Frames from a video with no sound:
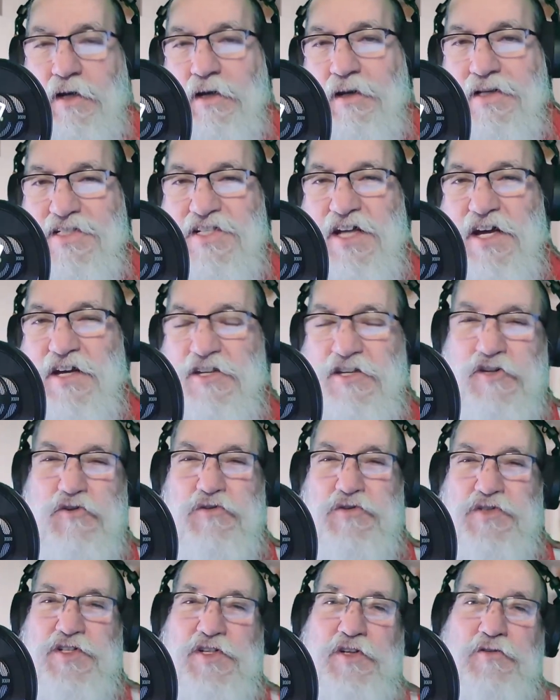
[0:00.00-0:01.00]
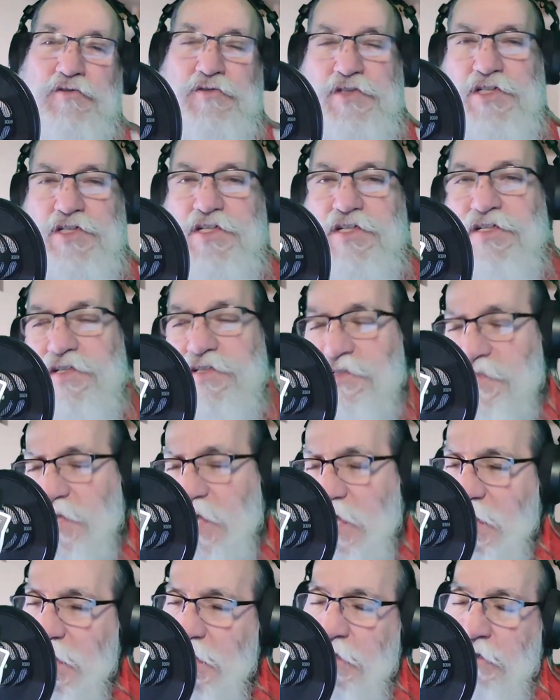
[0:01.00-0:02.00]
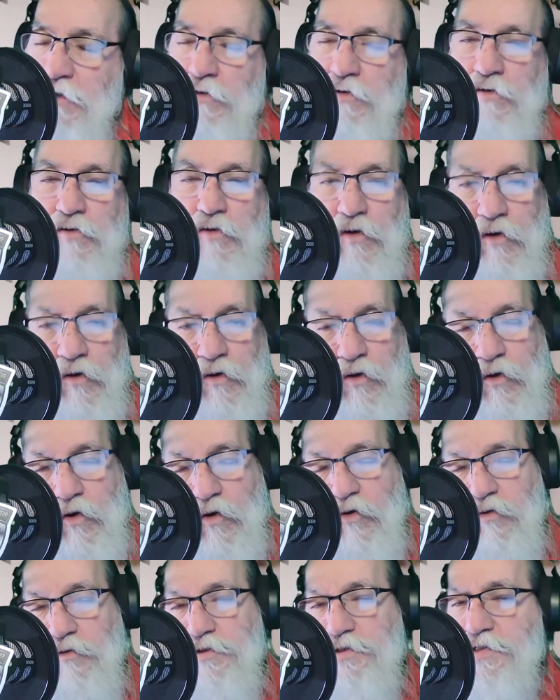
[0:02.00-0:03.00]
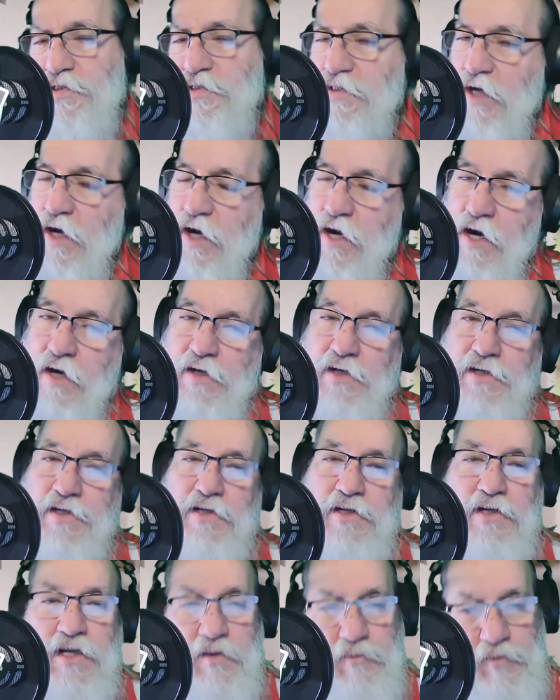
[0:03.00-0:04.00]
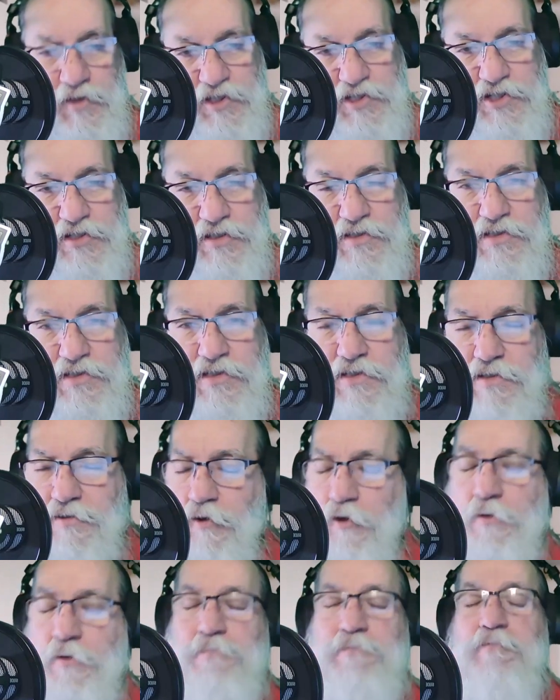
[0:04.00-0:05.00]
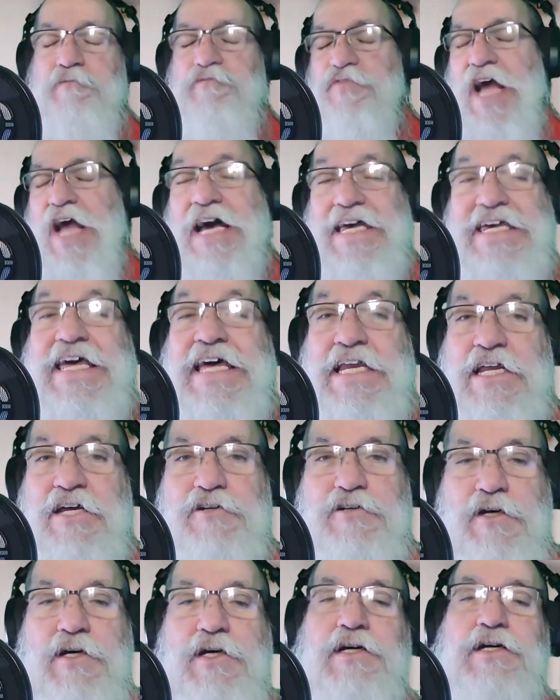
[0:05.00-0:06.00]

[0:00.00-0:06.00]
Let's not use those stale, old stock images. Look, I get it.